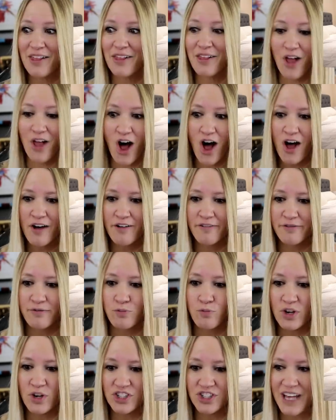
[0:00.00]
loved
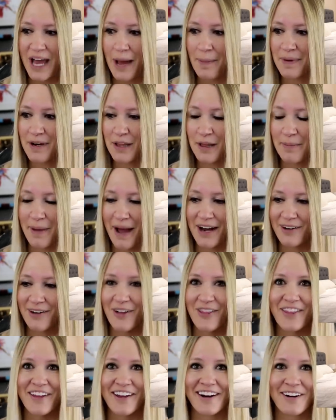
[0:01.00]
what just happened in the
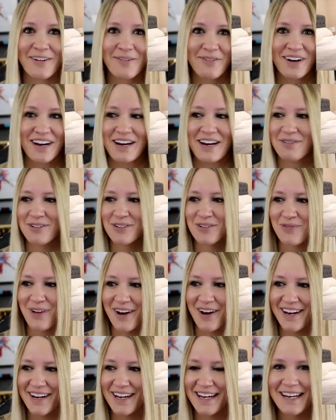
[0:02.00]
background there, where he was
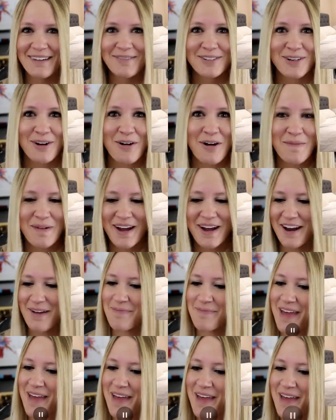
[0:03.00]
running and it was going behind
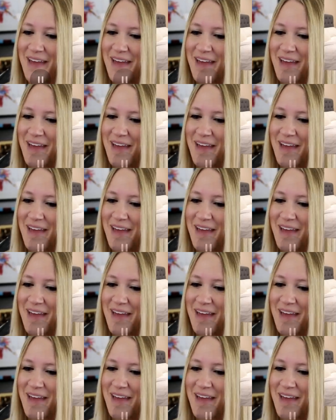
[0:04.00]
that.